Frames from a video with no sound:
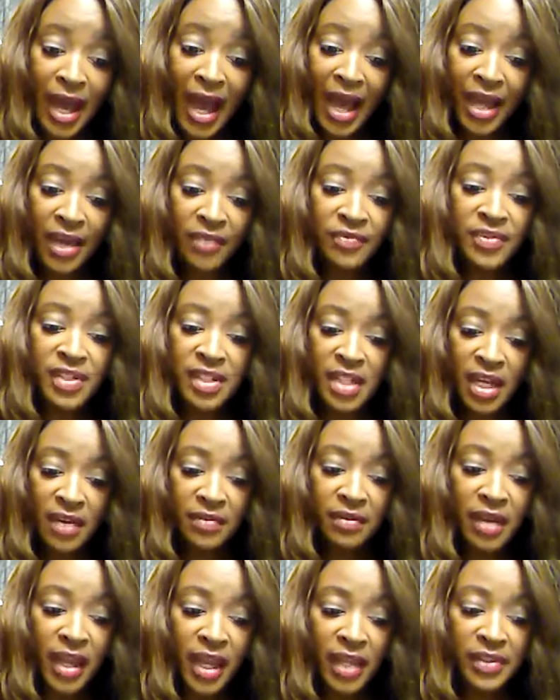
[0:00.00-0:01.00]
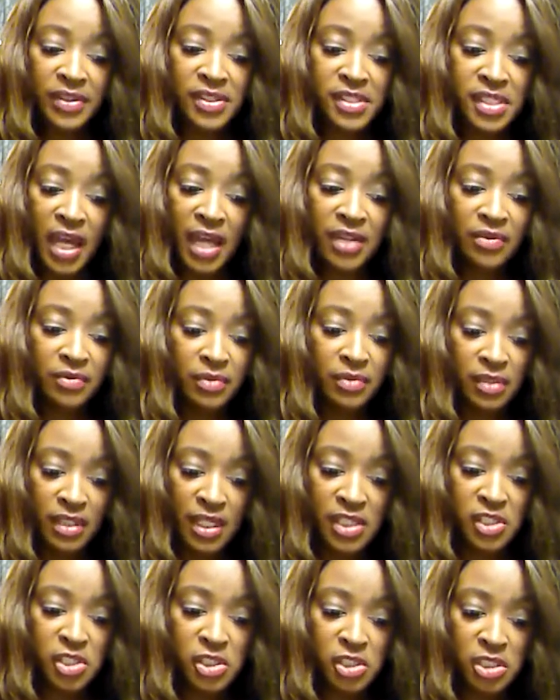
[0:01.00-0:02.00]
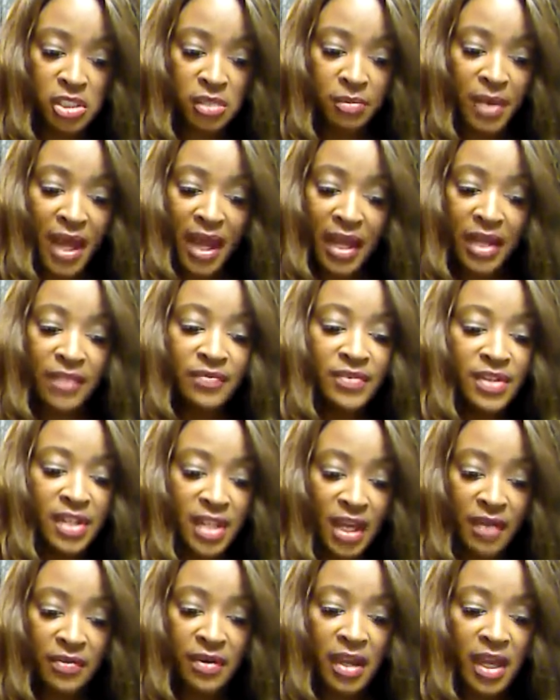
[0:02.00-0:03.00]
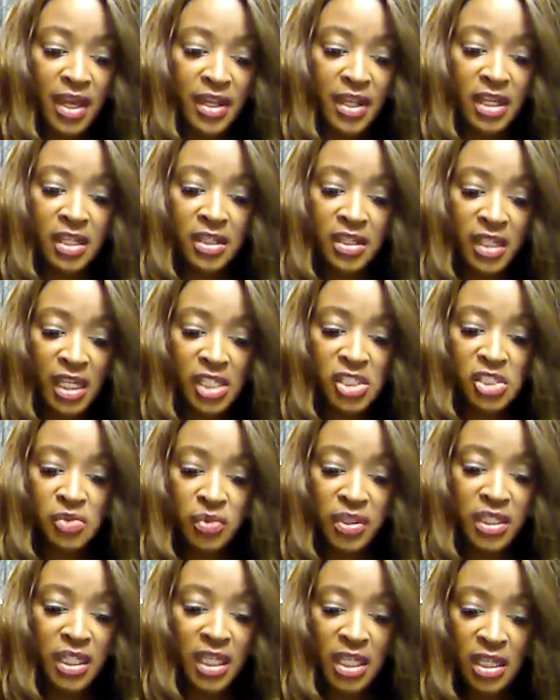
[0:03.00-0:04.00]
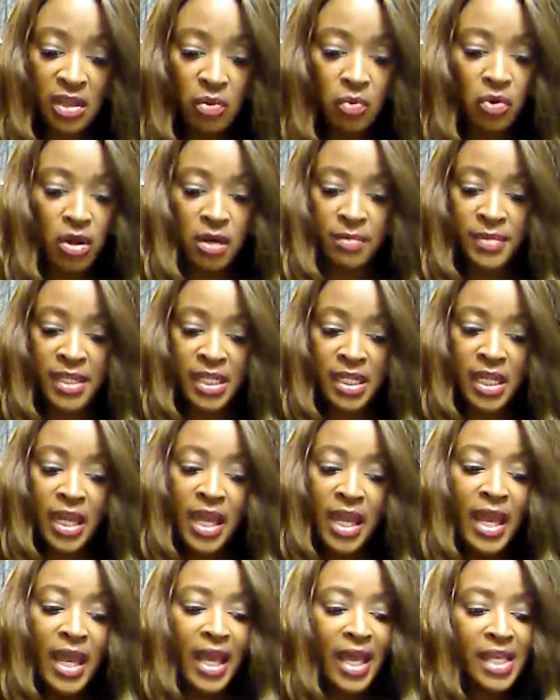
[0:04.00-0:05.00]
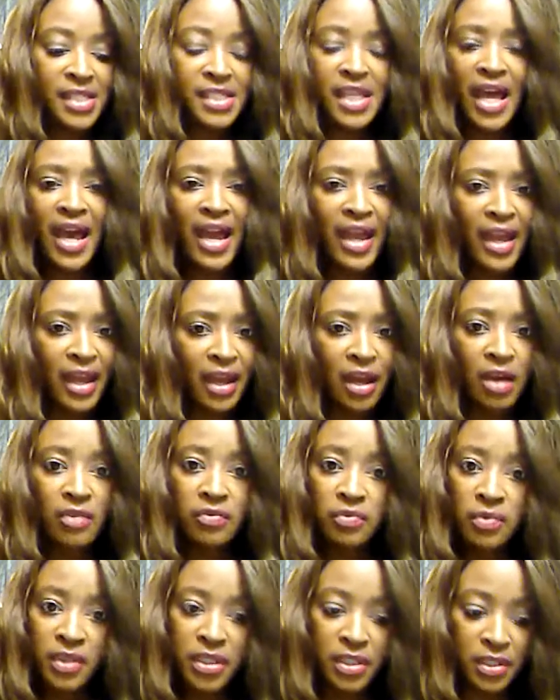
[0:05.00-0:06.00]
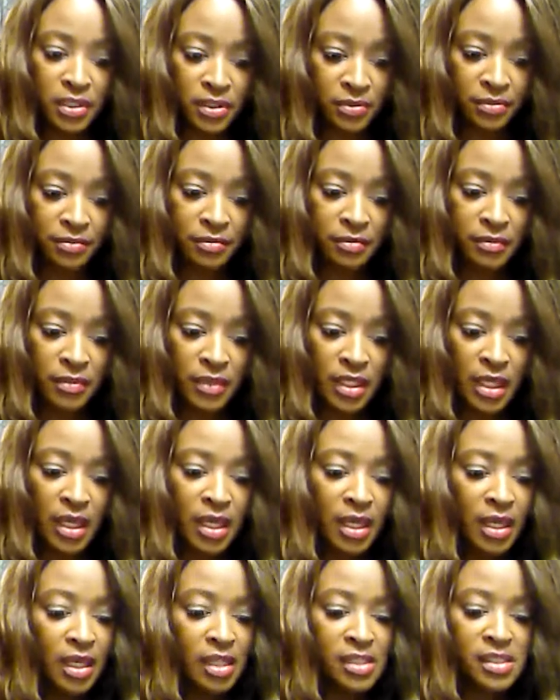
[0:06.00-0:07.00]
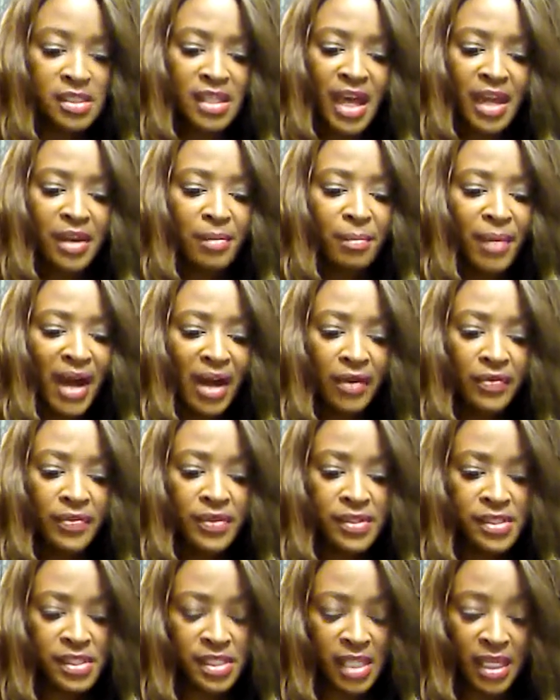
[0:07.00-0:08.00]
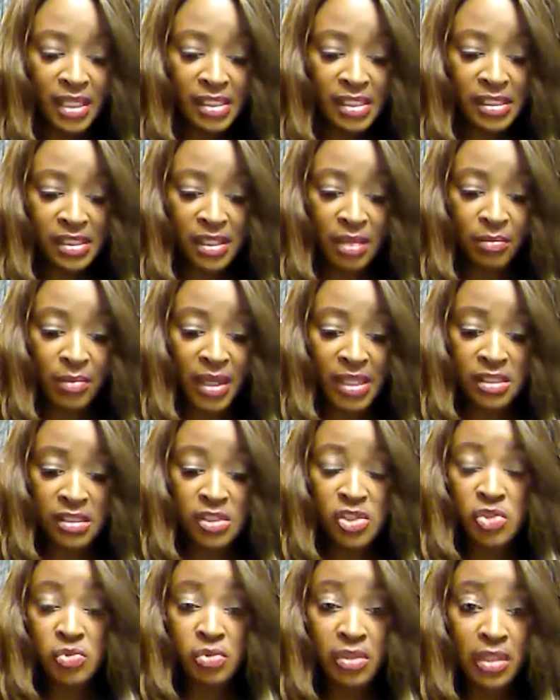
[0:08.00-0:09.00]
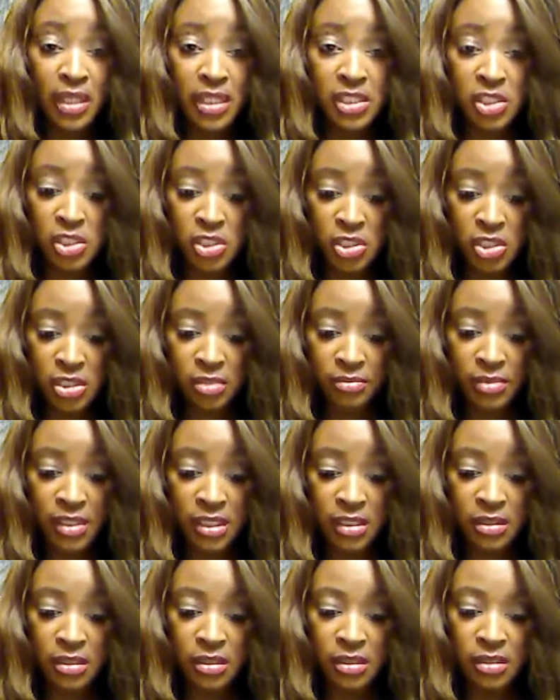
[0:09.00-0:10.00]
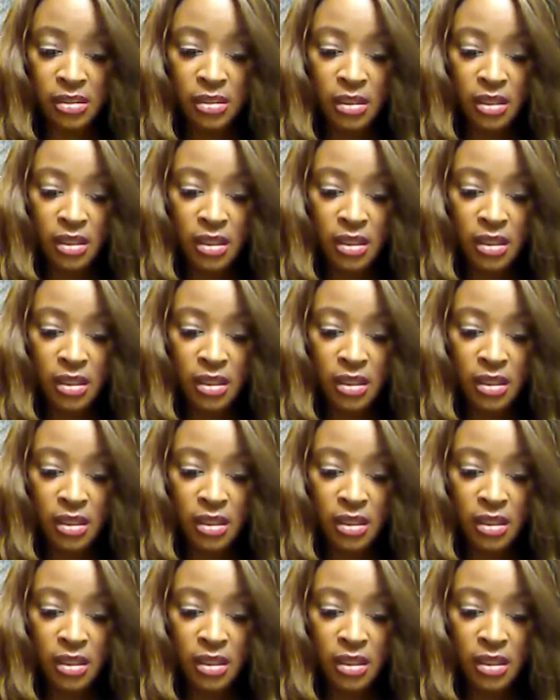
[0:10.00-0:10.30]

I have never had this kind of relationship. I have never had a connection with any woman as I have with you. It's not about the sex that makes this relationship good.